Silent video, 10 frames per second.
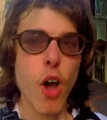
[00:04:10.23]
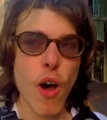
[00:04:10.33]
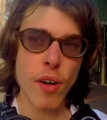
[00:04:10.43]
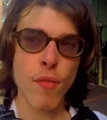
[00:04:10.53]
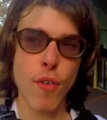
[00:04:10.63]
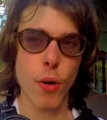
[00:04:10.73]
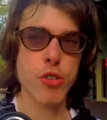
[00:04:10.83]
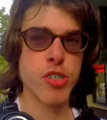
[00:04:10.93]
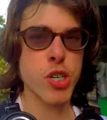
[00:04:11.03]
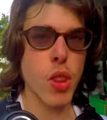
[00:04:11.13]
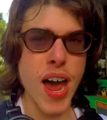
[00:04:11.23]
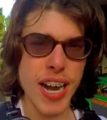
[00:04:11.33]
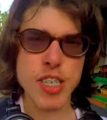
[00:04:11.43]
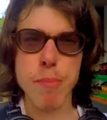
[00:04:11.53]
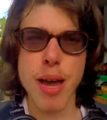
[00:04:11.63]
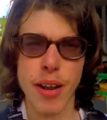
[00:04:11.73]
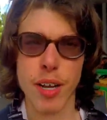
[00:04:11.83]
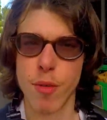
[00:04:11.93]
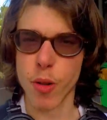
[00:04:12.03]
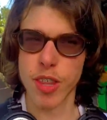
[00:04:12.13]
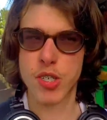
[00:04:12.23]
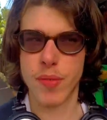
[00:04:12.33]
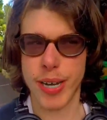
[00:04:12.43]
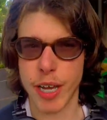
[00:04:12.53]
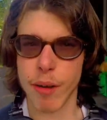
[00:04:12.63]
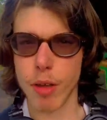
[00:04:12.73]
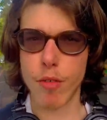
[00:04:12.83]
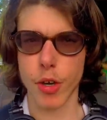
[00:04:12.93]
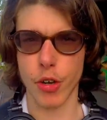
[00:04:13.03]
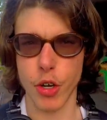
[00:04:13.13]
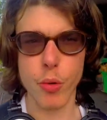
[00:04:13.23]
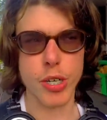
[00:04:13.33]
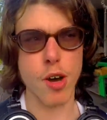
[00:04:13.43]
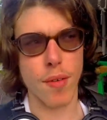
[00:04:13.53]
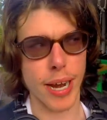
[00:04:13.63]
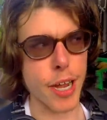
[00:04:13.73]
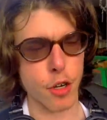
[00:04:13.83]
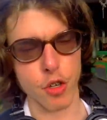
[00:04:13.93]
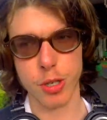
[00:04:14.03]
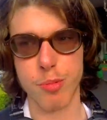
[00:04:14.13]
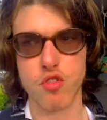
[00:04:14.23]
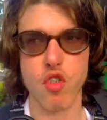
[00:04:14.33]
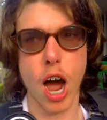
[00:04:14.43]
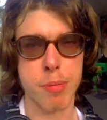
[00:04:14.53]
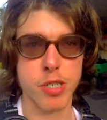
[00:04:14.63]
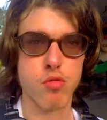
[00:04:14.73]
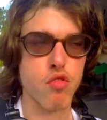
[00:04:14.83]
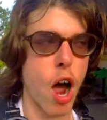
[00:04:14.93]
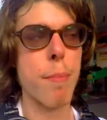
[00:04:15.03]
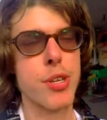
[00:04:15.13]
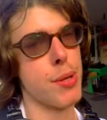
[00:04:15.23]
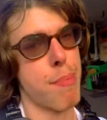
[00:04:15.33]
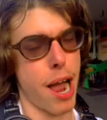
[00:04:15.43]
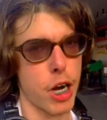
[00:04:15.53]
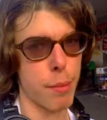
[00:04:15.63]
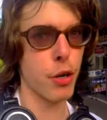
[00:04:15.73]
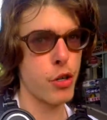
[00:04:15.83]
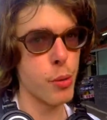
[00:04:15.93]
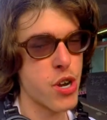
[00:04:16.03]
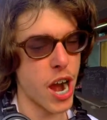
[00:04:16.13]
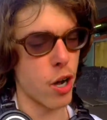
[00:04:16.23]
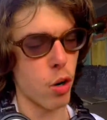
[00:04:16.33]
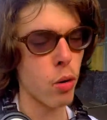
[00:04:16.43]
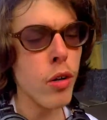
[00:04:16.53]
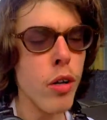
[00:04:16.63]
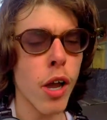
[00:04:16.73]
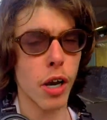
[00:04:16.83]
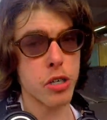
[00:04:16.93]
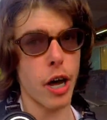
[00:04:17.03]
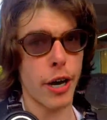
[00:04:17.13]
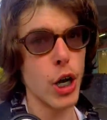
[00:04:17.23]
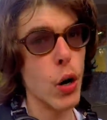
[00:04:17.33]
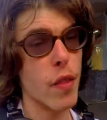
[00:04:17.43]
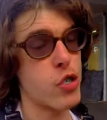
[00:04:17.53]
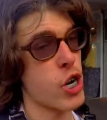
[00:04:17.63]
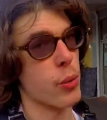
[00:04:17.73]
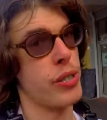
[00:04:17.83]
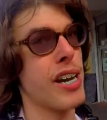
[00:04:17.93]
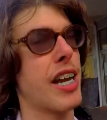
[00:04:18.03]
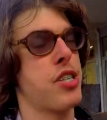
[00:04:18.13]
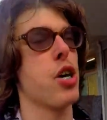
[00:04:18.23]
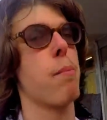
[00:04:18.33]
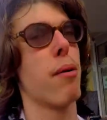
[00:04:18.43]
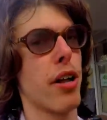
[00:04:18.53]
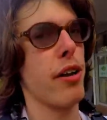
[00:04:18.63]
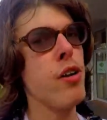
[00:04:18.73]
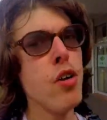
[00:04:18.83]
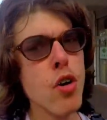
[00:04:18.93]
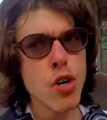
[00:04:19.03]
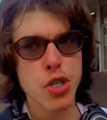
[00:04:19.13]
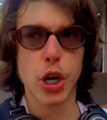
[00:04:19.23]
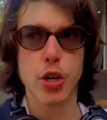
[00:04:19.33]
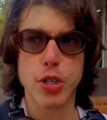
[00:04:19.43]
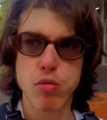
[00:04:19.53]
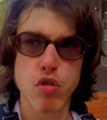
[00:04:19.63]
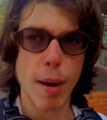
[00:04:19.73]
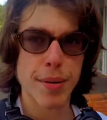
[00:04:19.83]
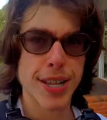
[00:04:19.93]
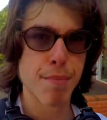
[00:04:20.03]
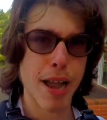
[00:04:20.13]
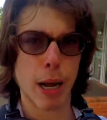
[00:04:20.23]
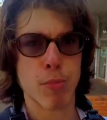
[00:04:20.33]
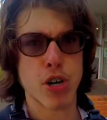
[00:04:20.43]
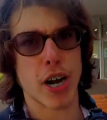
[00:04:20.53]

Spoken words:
Alright folks, so that is about it for this video. If you're new, don't forget to subscribe. Subscribe to the backup YouTube channel, because like, you know, this channel did get subbotted. So go subscribe to the backup